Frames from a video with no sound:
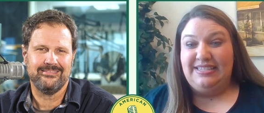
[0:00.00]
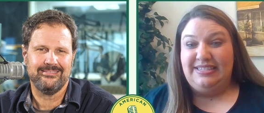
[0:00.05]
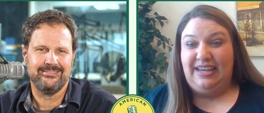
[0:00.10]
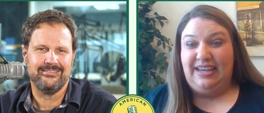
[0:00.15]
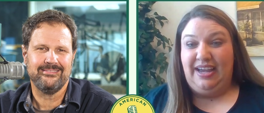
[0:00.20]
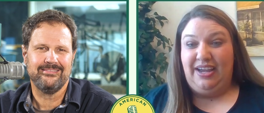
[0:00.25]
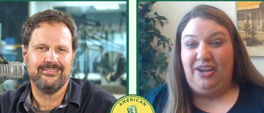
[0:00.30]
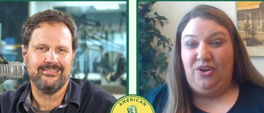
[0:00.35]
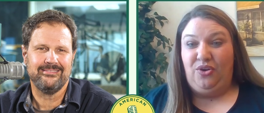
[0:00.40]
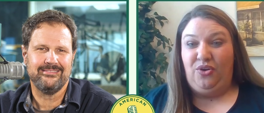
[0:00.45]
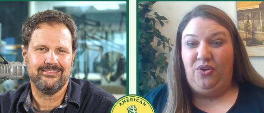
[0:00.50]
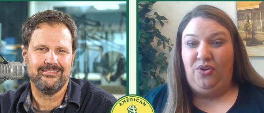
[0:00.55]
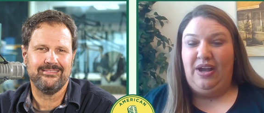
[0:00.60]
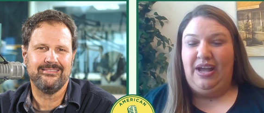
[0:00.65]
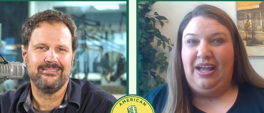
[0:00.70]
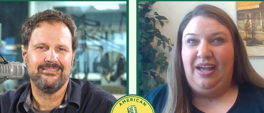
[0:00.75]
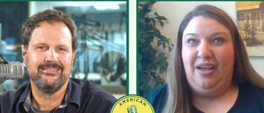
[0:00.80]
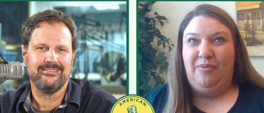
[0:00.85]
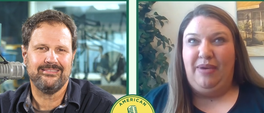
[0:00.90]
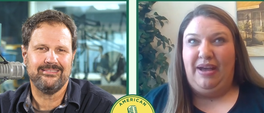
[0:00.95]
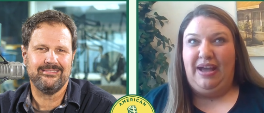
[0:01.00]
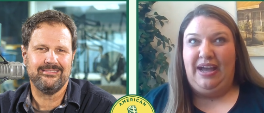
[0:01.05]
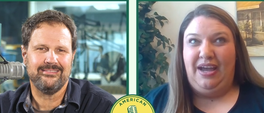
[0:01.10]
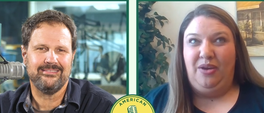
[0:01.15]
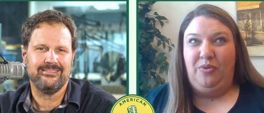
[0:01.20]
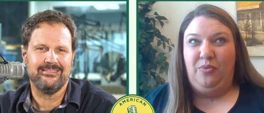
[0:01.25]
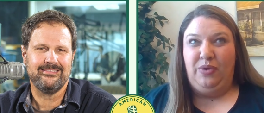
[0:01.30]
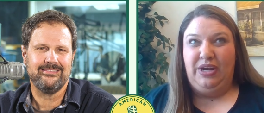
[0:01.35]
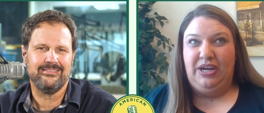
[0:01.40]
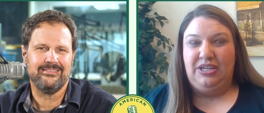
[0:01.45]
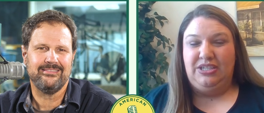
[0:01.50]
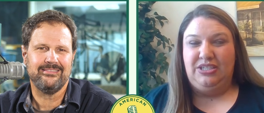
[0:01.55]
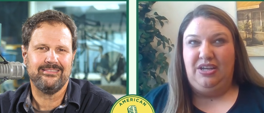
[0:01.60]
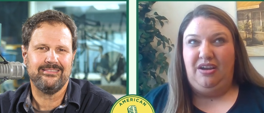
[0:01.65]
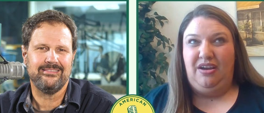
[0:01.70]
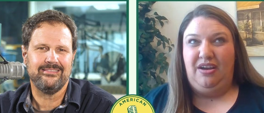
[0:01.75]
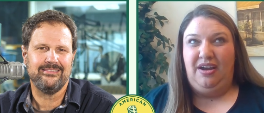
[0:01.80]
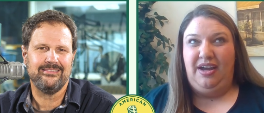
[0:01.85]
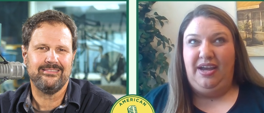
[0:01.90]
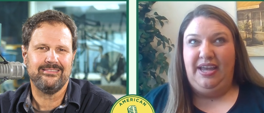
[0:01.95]
Speaker 1: cycle. I worked
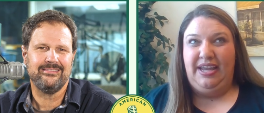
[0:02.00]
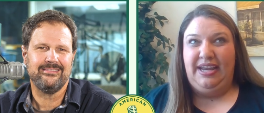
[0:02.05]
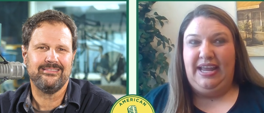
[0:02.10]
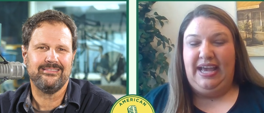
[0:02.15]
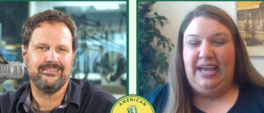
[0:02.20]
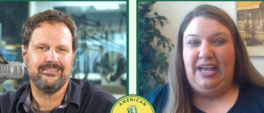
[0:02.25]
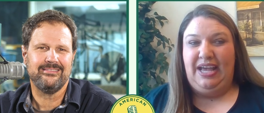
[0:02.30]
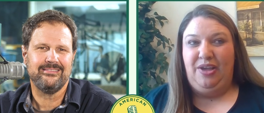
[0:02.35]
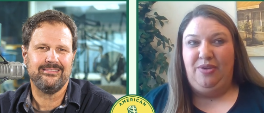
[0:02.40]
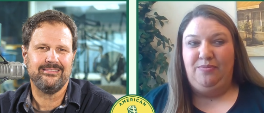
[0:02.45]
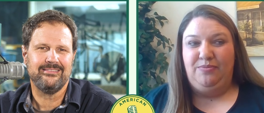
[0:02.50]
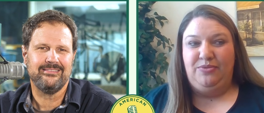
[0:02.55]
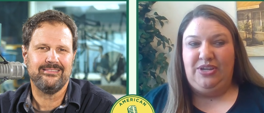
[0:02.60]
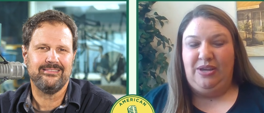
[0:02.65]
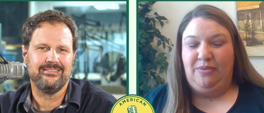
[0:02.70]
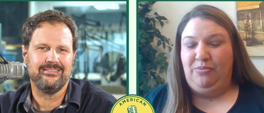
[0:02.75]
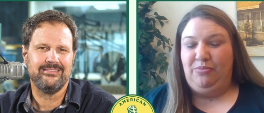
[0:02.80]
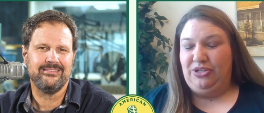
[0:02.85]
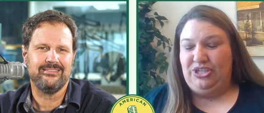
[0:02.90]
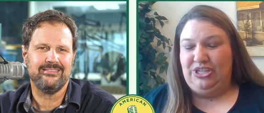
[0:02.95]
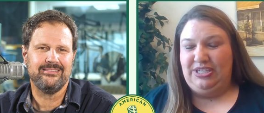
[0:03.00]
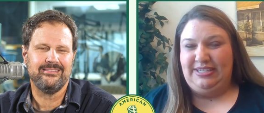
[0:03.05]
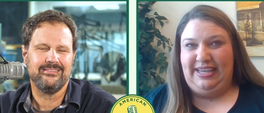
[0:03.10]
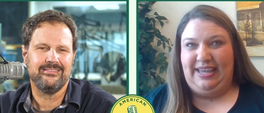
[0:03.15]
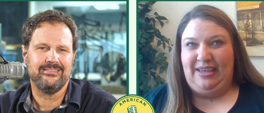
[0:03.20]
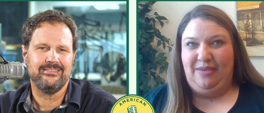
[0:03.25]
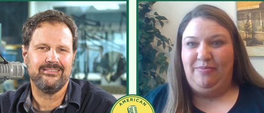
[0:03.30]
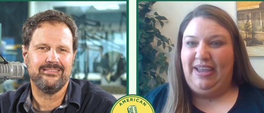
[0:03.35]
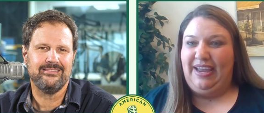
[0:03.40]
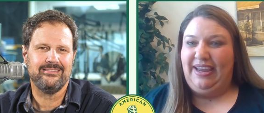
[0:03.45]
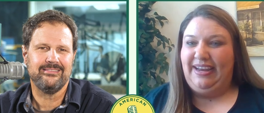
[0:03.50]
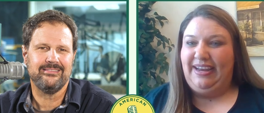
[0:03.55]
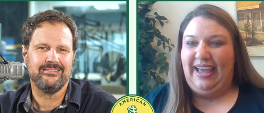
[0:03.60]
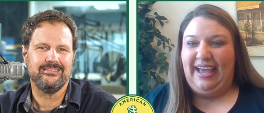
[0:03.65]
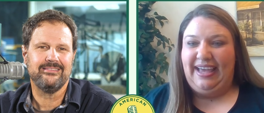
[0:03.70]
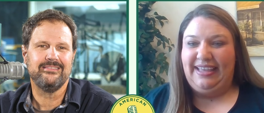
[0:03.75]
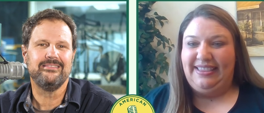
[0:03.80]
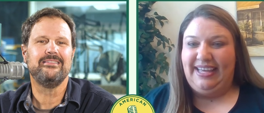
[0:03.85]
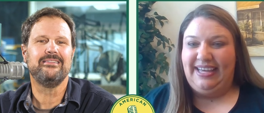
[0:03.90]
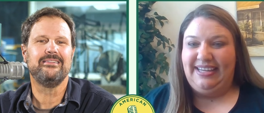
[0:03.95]
on Jeb Bush's campaign
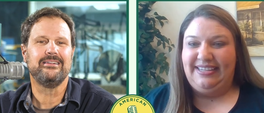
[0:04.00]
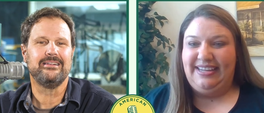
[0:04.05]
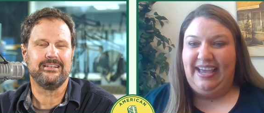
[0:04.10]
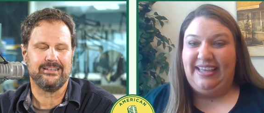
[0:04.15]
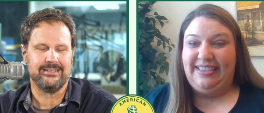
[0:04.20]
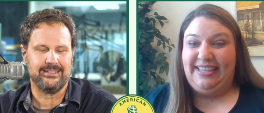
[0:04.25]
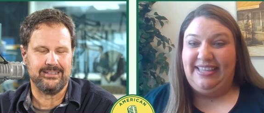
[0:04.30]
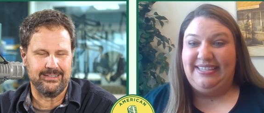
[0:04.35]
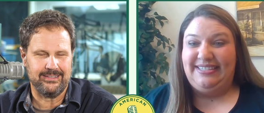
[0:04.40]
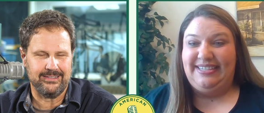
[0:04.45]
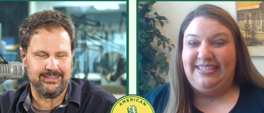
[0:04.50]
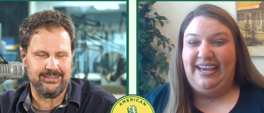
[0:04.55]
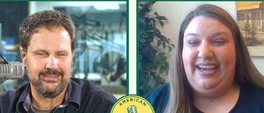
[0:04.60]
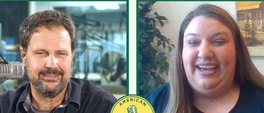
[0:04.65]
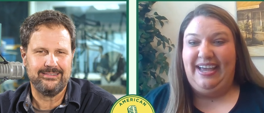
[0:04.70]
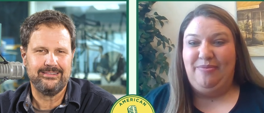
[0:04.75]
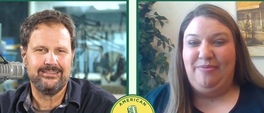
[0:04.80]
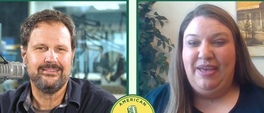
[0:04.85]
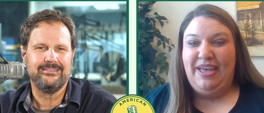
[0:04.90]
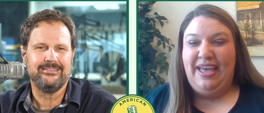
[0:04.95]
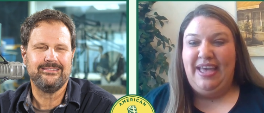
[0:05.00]
at that time.